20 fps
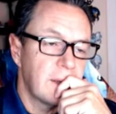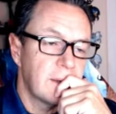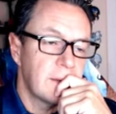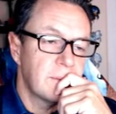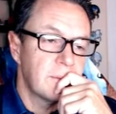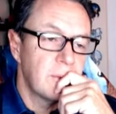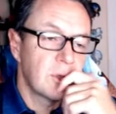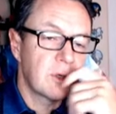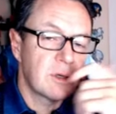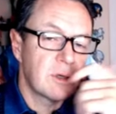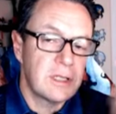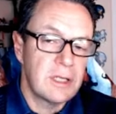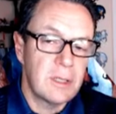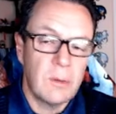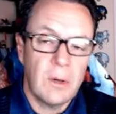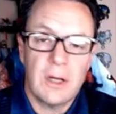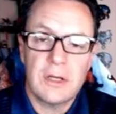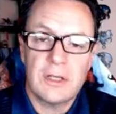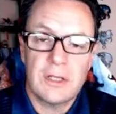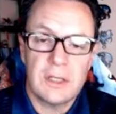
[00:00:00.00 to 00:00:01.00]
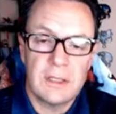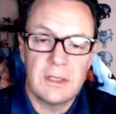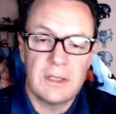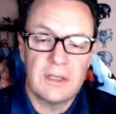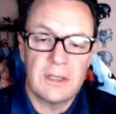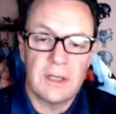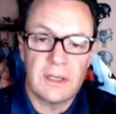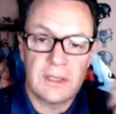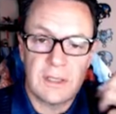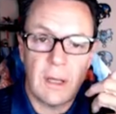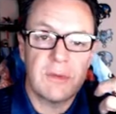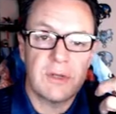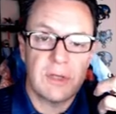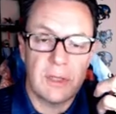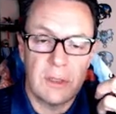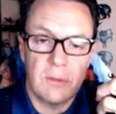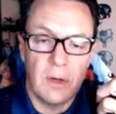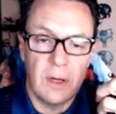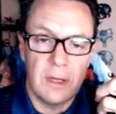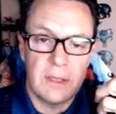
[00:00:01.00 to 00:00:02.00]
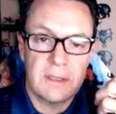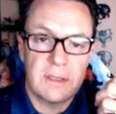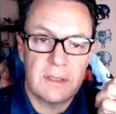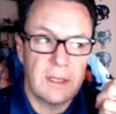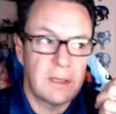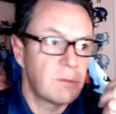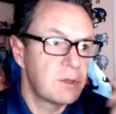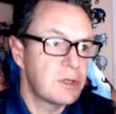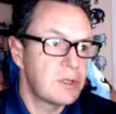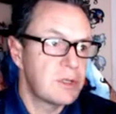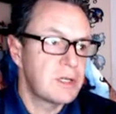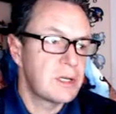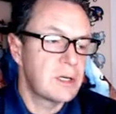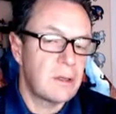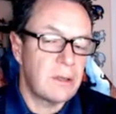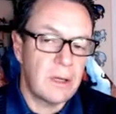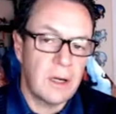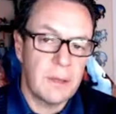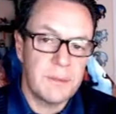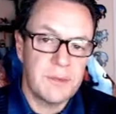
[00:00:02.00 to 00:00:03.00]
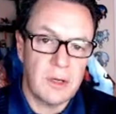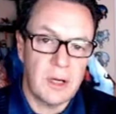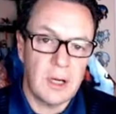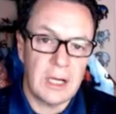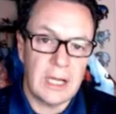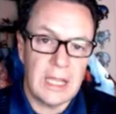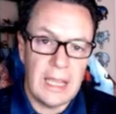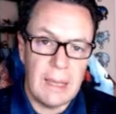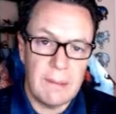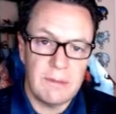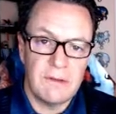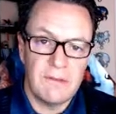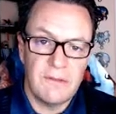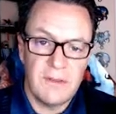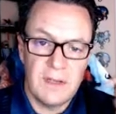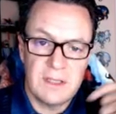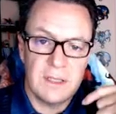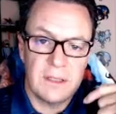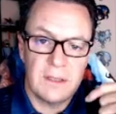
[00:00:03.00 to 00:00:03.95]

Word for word: Booker T. Washington's assumption was that when General Armstrong came to visit the